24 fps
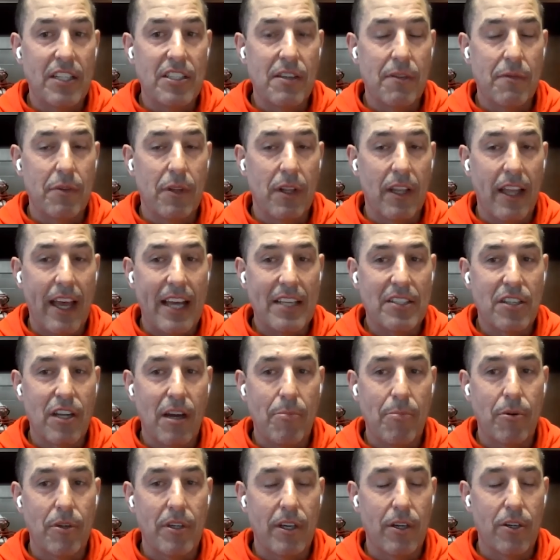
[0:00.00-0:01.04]
against him for the last
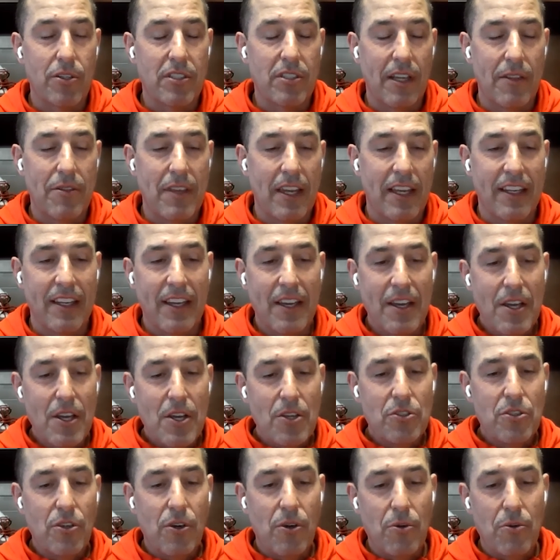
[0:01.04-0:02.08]
couple of years. And I think,
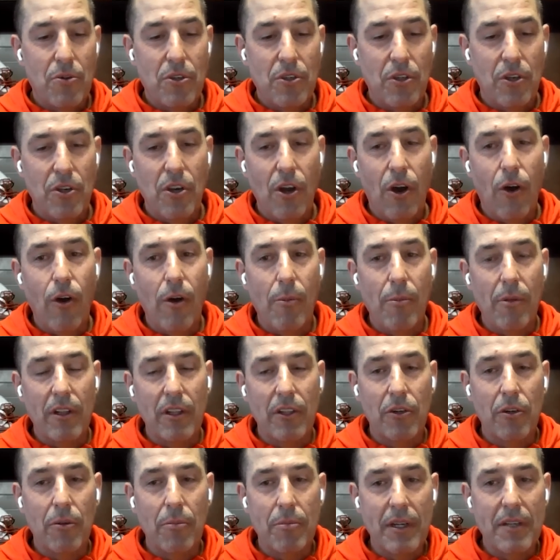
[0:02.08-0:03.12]
so him a
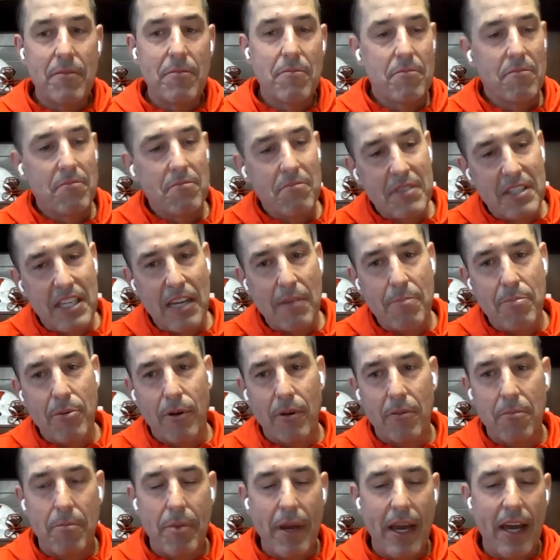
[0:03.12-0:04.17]
little bit
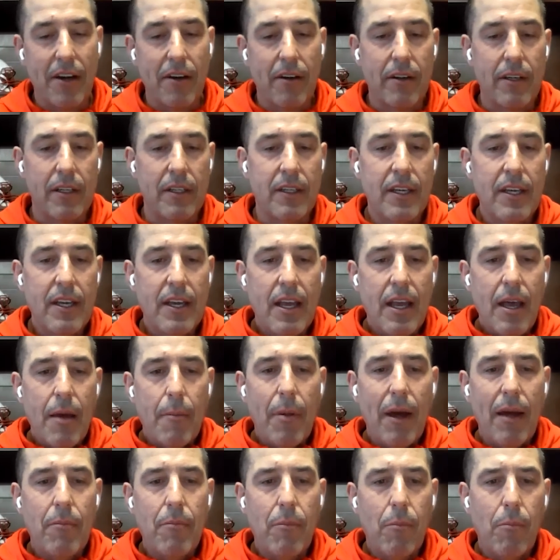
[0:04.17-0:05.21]
deeper and better.
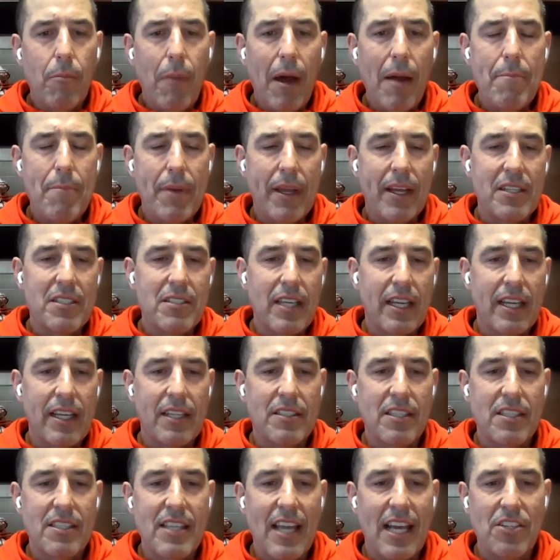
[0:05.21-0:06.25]
But my biggest thing
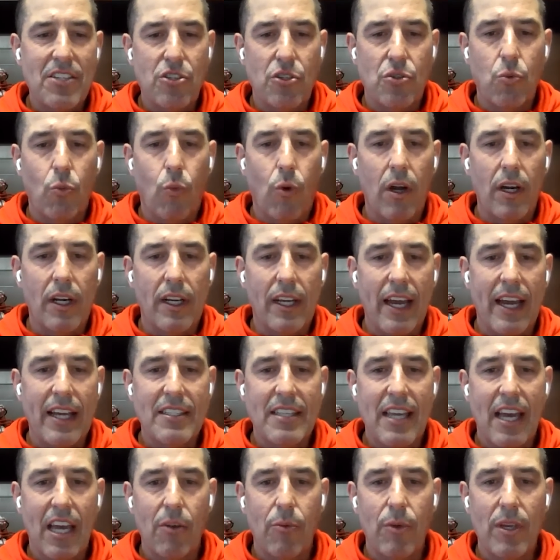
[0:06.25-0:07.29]
is it's not just one guy.
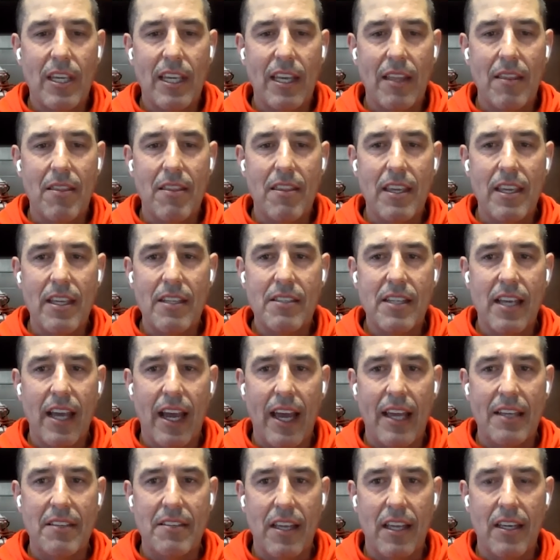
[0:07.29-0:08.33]
It's how do we get these
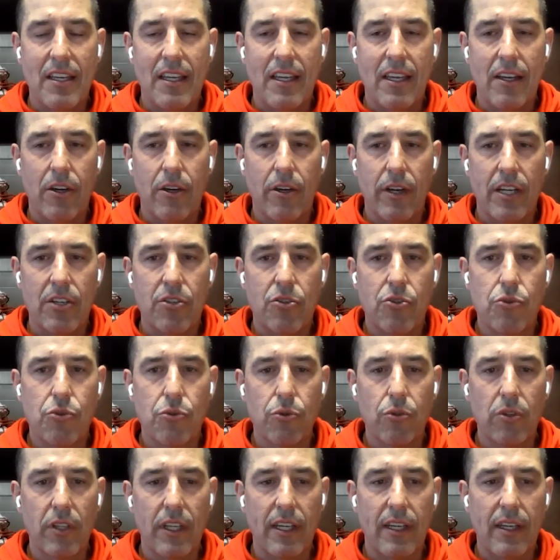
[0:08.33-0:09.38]
guys in here and
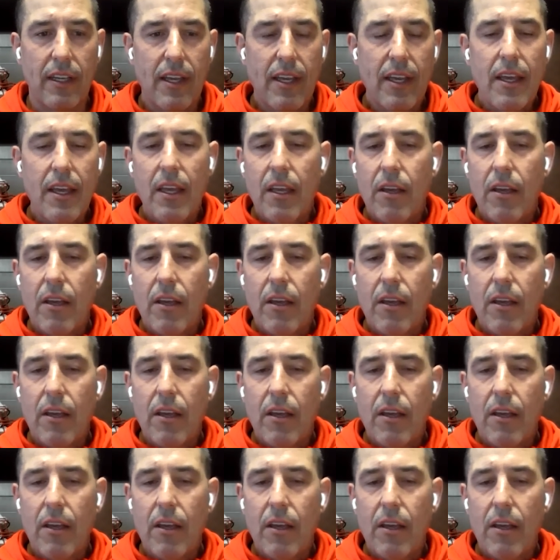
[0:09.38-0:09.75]
truly,